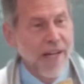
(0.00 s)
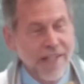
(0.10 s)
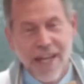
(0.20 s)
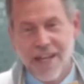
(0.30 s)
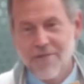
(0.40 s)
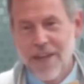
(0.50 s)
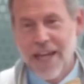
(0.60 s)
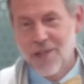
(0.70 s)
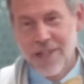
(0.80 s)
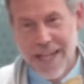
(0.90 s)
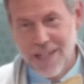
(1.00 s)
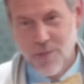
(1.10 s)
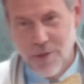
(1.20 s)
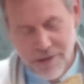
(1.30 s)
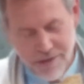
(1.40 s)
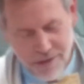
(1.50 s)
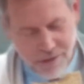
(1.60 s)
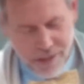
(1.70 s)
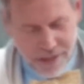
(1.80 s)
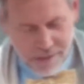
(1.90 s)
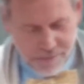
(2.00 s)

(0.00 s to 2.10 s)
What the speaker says: and not a fashion expert, okay?